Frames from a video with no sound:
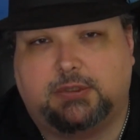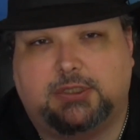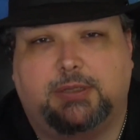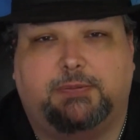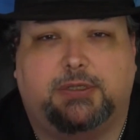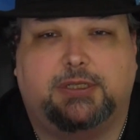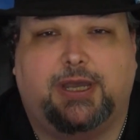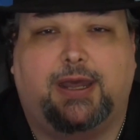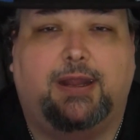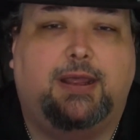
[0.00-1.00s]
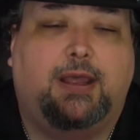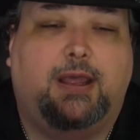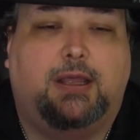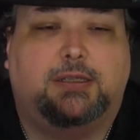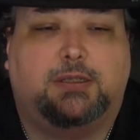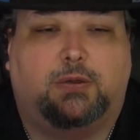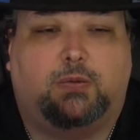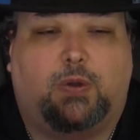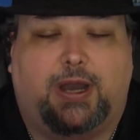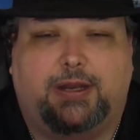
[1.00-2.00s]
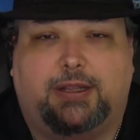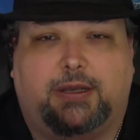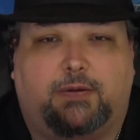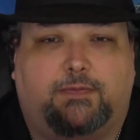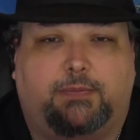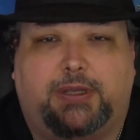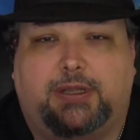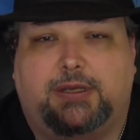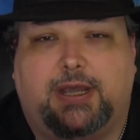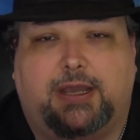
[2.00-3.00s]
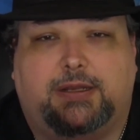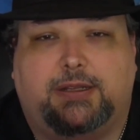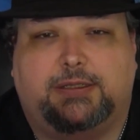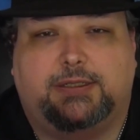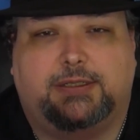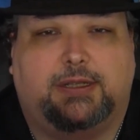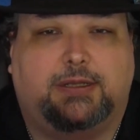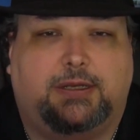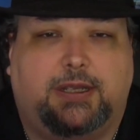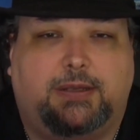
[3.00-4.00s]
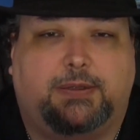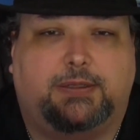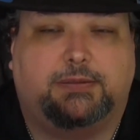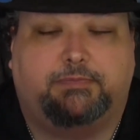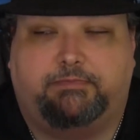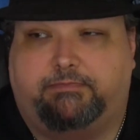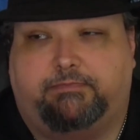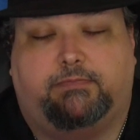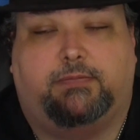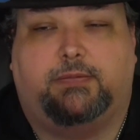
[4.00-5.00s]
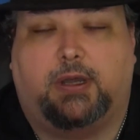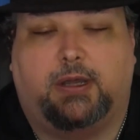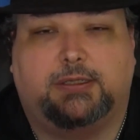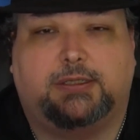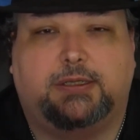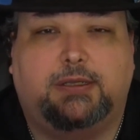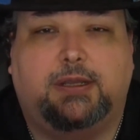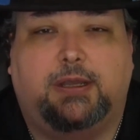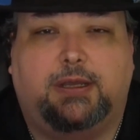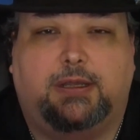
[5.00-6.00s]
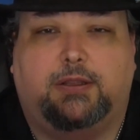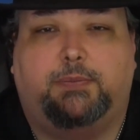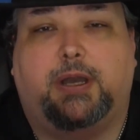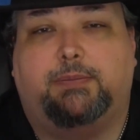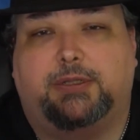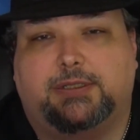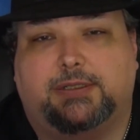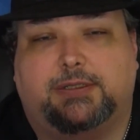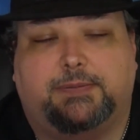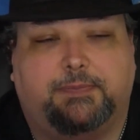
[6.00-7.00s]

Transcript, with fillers: Simple as that. So why did they go from being deities to suddenly demons? Honestly, they're publicists.